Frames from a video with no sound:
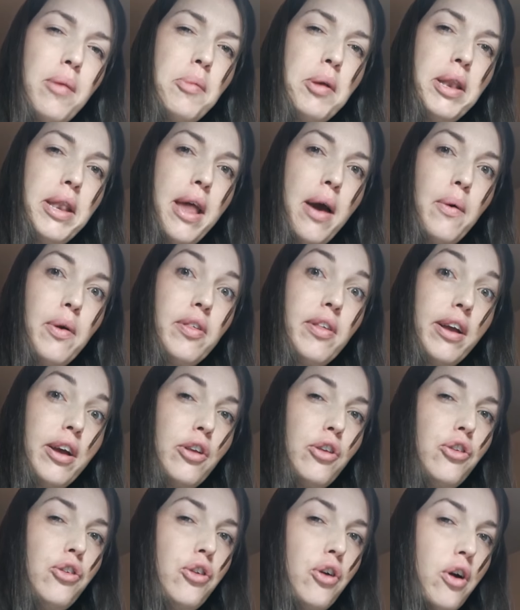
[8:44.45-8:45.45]
Now he's like a
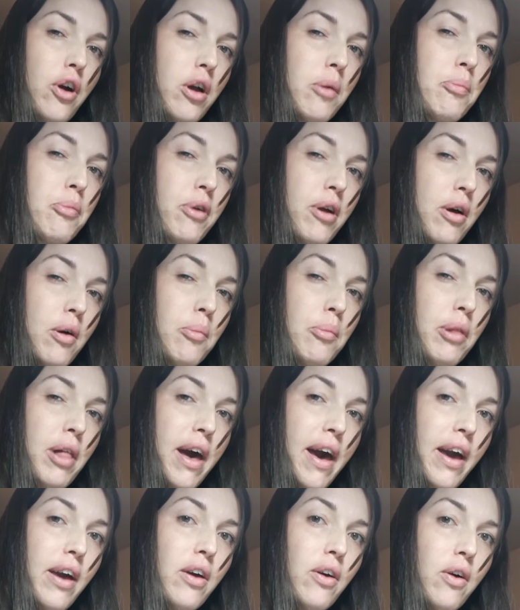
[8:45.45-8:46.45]
dark brown
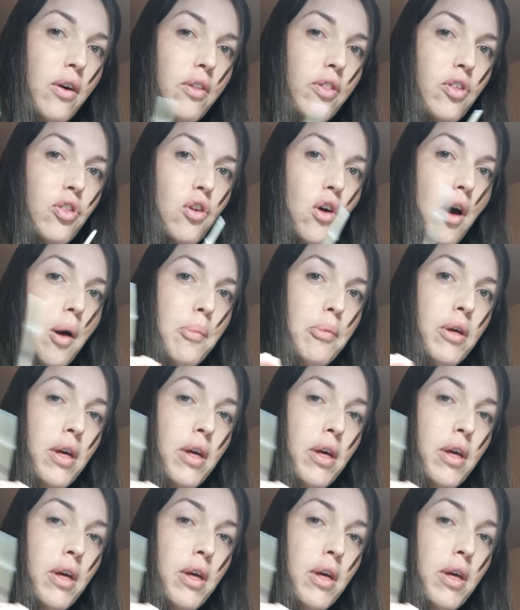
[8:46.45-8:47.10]
black on the top.